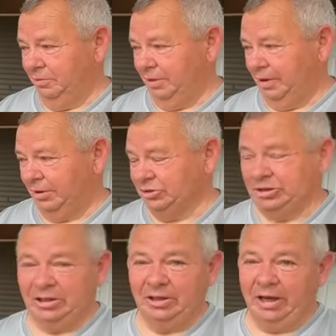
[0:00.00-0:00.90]

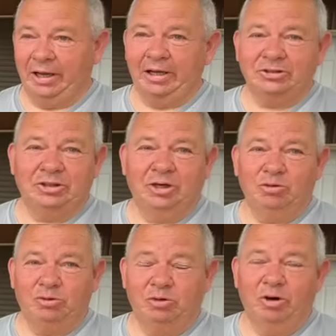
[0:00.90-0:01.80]
I got it set
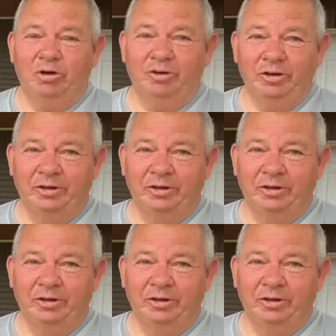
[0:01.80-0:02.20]
on 200.